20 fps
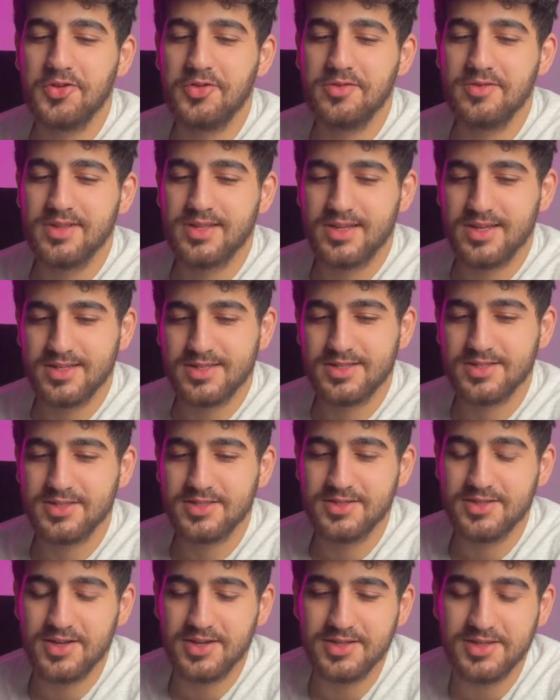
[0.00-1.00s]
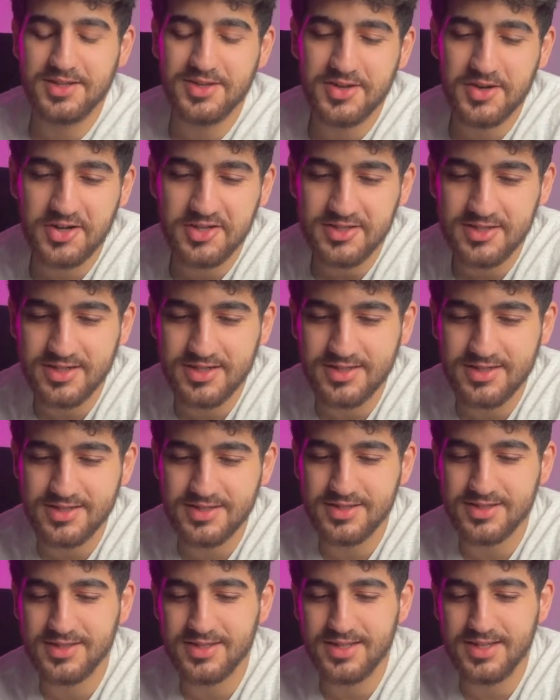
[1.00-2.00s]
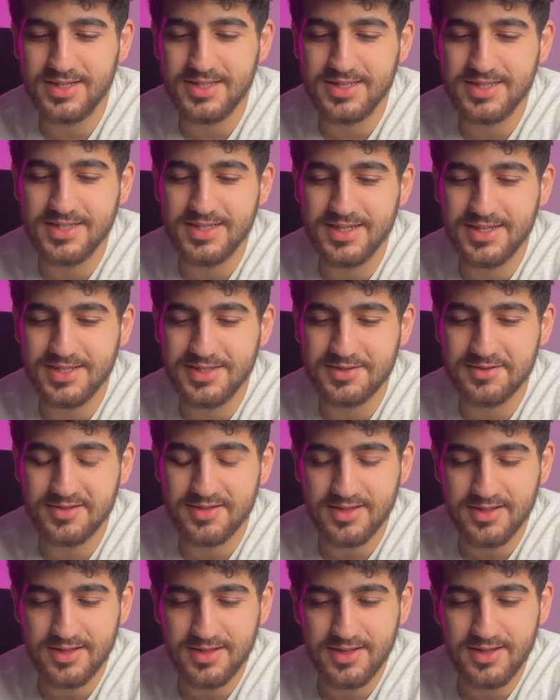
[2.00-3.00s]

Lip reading: you will get 1900 easily as well.